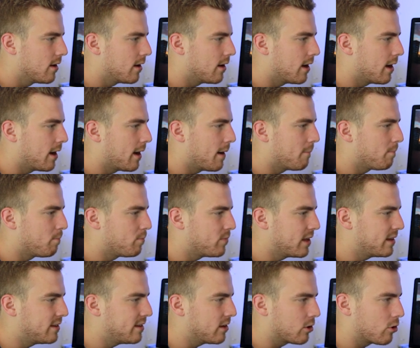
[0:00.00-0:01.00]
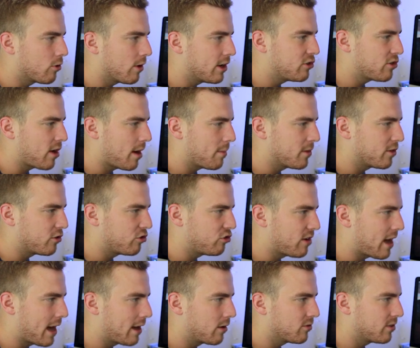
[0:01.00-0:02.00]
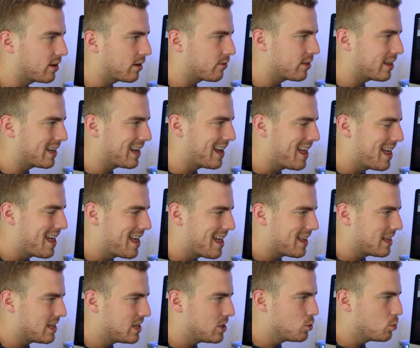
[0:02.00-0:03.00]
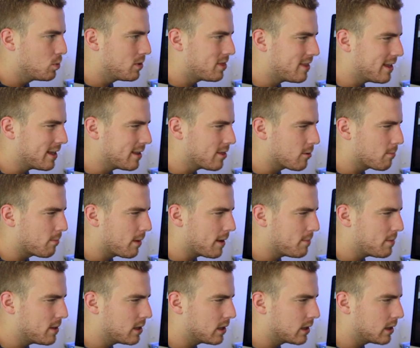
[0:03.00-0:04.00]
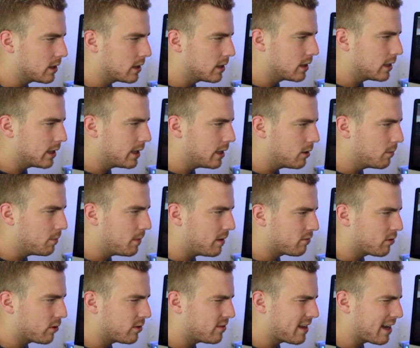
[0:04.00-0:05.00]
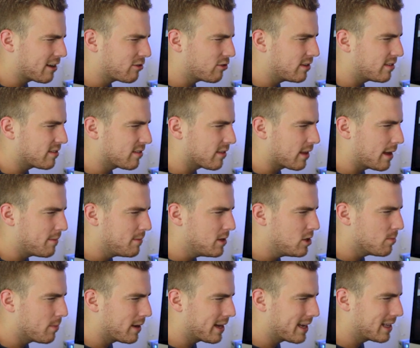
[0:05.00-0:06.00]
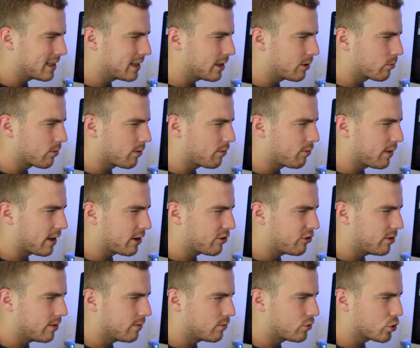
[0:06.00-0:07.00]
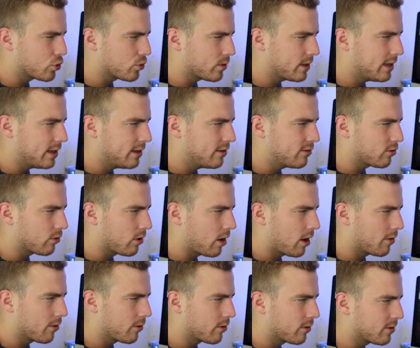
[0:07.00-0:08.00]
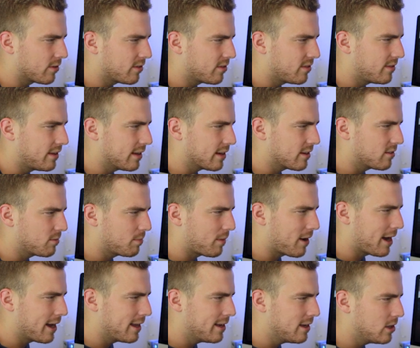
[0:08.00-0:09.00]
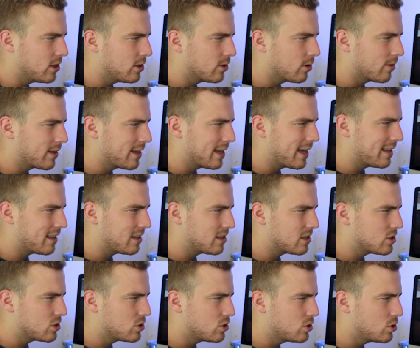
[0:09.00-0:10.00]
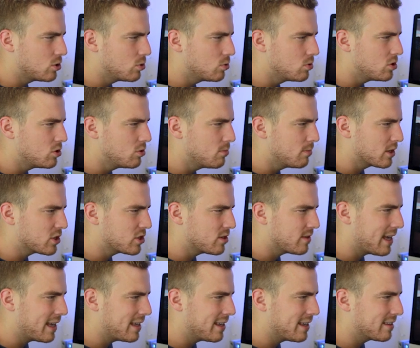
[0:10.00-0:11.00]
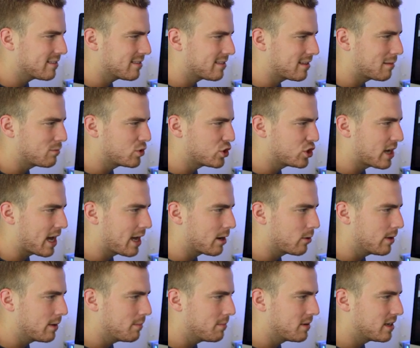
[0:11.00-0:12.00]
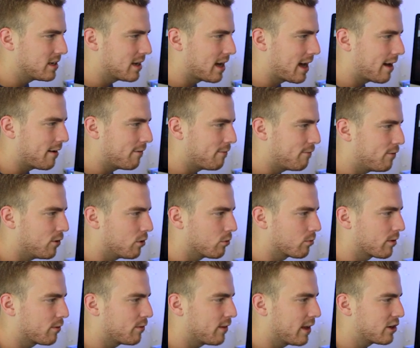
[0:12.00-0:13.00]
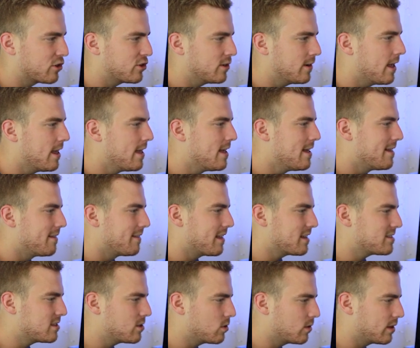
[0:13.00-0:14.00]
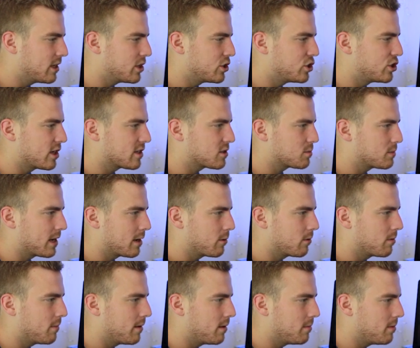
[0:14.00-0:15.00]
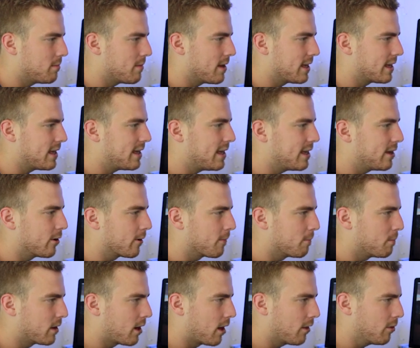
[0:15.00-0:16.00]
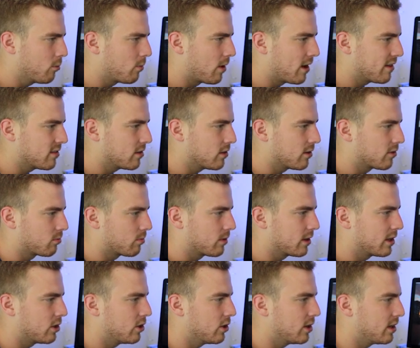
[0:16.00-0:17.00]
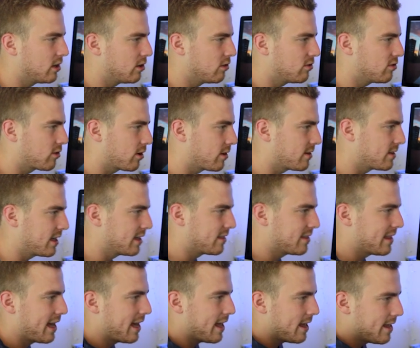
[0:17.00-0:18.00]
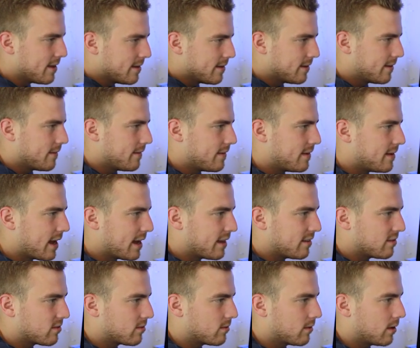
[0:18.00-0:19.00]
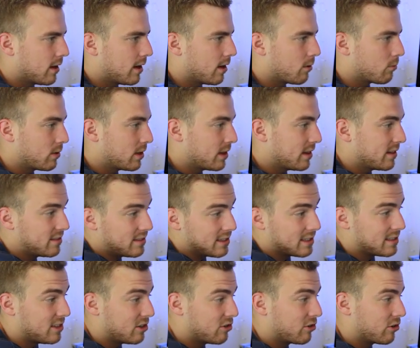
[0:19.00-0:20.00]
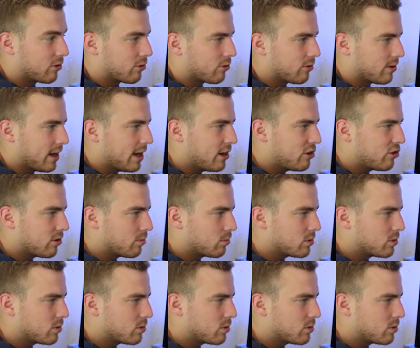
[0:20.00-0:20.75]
They did a great job with the shadows and everything. You would think there might be a little, if it's actually slimy, you might get a little reflection of trees or other sticks behind it. You don't get too much of that. You get some shadowing, but not a full reflection. That's the only adjustment I would maybe make here, but otherwise it looks really good, and you start to get that nice realistic digital creation,